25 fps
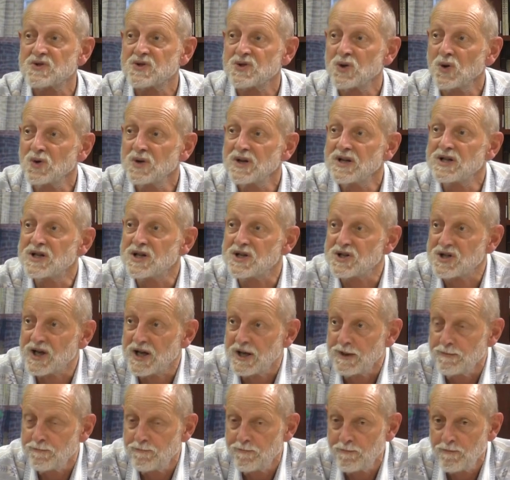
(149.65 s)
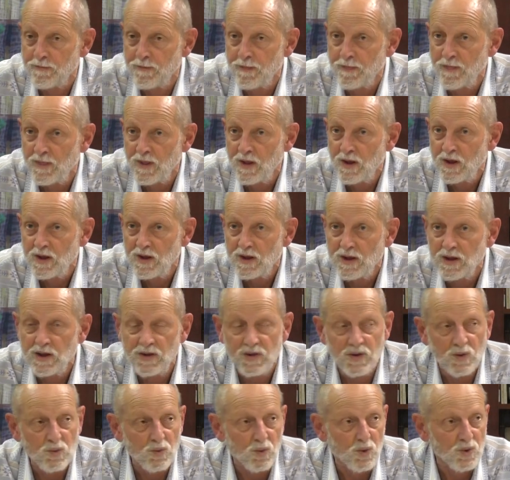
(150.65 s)
solidity
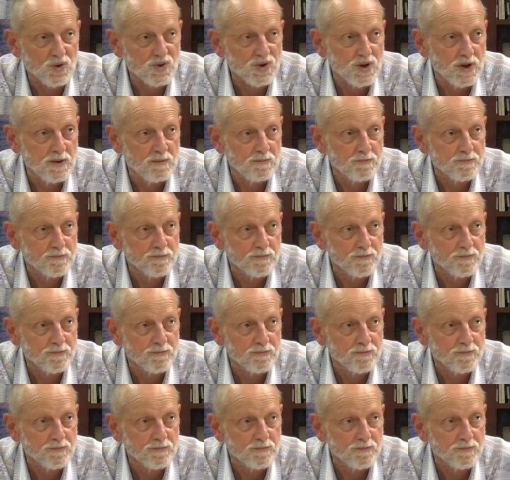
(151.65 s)
in the water.